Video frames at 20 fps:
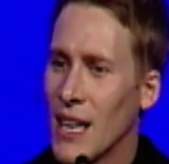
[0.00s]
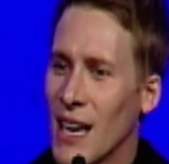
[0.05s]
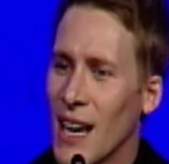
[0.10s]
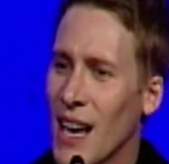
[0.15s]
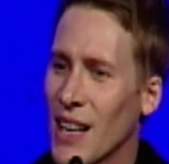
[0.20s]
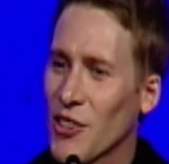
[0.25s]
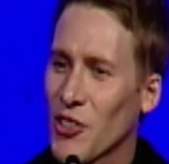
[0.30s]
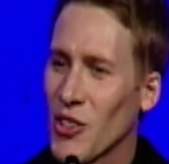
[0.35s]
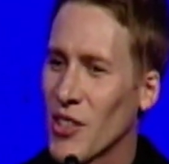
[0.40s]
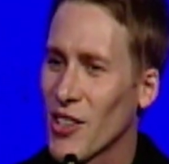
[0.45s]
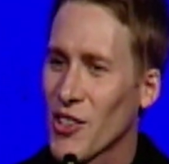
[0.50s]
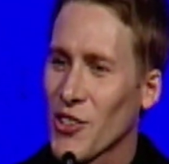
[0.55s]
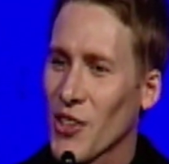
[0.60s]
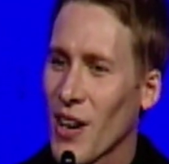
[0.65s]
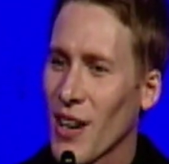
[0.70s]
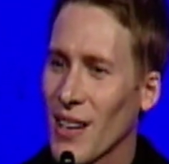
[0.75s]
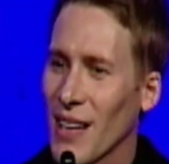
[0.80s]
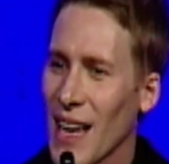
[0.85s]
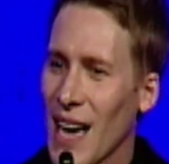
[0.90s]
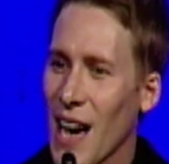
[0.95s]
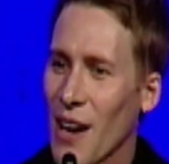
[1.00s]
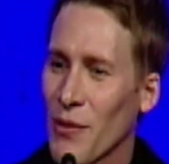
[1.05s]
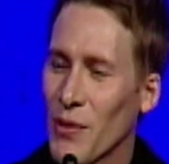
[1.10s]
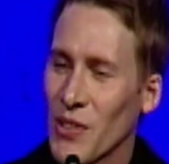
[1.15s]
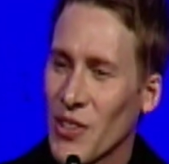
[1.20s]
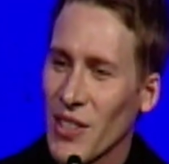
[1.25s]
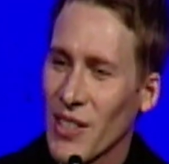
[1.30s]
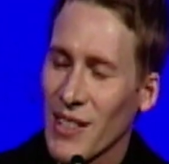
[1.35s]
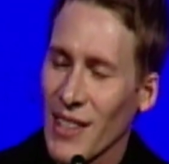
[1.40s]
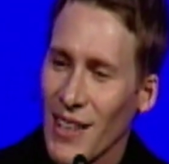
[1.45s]
And she just started laughing.
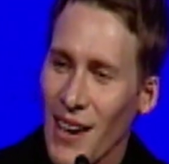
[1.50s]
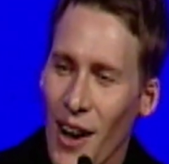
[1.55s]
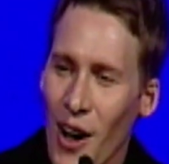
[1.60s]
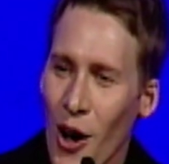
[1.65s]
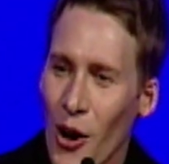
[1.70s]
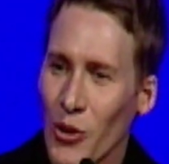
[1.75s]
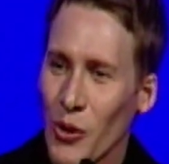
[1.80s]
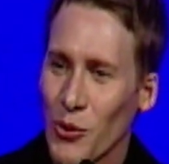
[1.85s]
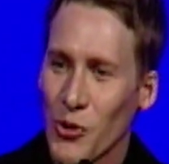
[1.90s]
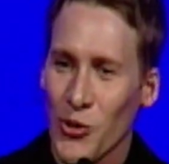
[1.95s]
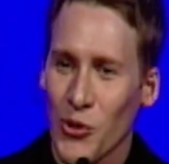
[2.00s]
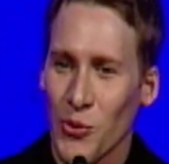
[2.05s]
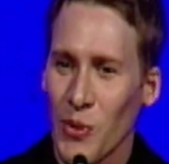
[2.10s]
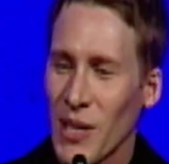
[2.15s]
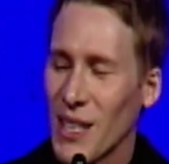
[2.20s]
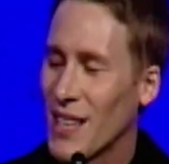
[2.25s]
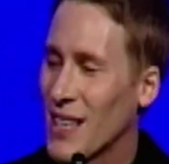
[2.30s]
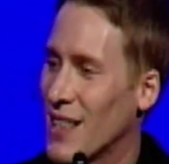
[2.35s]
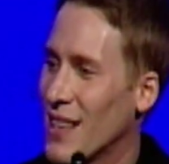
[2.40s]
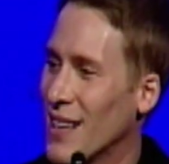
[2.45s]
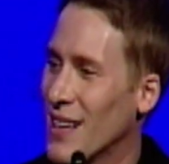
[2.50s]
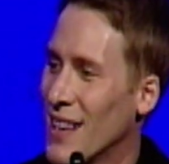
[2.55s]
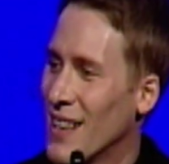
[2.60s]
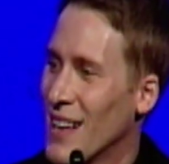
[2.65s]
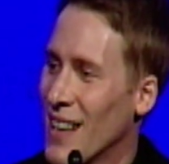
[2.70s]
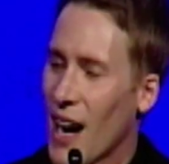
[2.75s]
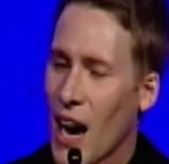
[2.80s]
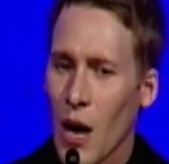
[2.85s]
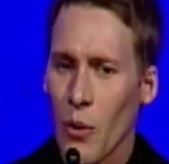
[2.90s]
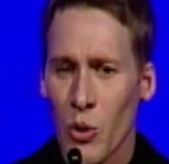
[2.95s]
She said, oh, sweetie,
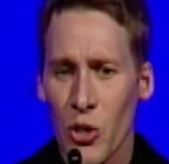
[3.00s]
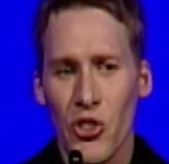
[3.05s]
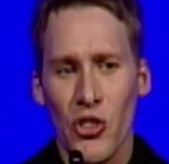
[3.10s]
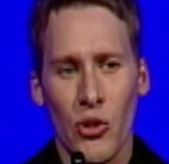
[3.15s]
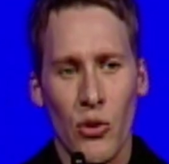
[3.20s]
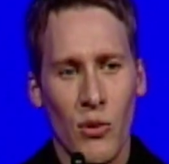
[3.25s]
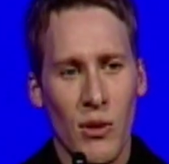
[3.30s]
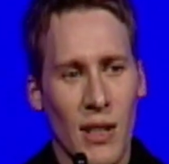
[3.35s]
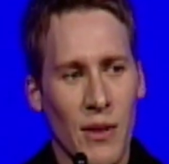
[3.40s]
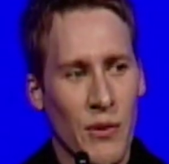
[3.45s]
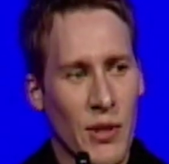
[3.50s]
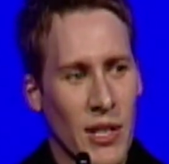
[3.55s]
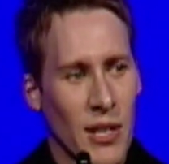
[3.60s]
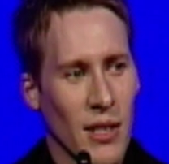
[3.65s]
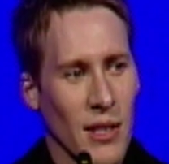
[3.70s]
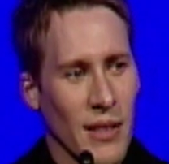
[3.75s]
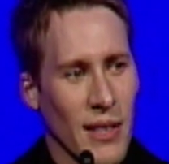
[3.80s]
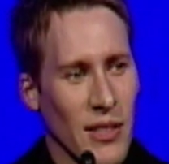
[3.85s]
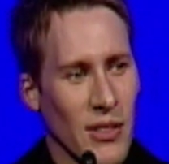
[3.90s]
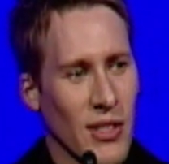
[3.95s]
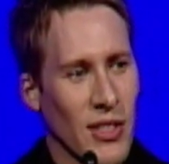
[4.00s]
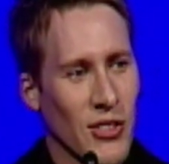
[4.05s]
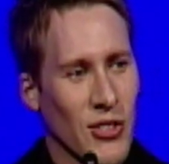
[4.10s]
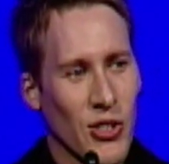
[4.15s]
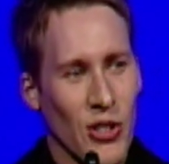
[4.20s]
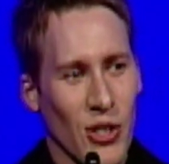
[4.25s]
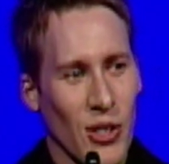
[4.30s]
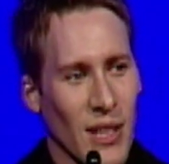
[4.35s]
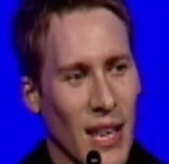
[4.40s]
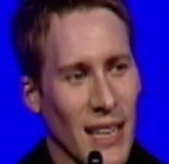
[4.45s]
I wish you lived here. There's this
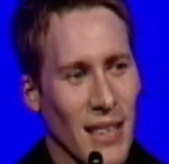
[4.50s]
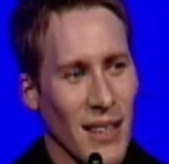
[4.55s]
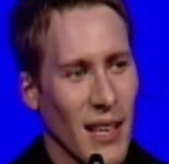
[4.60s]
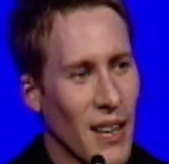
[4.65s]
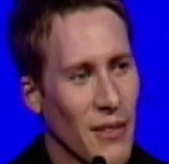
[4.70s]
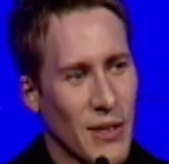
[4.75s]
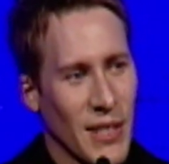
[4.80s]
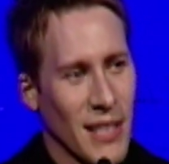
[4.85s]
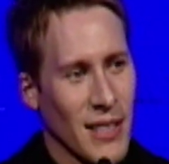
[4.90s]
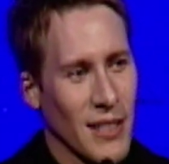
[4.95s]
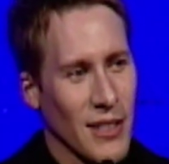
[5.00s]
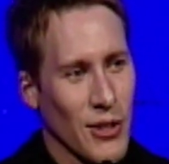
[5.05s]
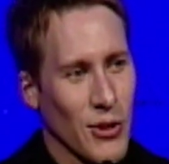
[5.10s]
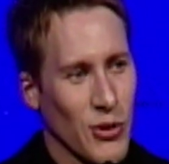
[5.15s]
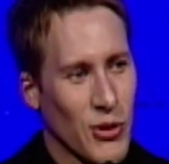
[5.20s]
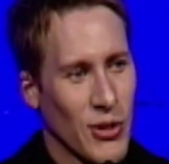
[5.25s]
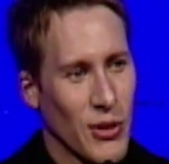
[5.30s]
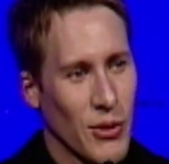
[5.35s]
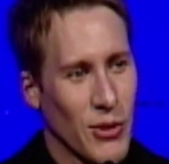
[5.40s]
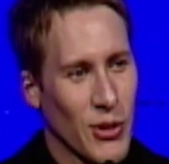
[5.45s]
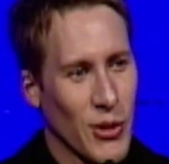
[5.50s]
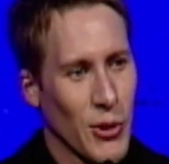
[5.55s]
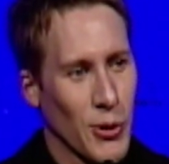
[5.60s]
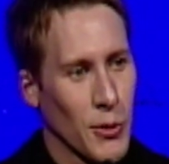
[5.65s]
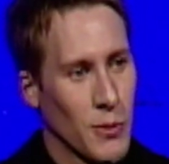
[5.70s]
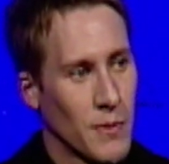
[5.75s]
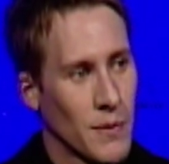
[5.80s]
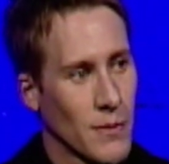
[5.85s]
girl I'd love to introduce you to.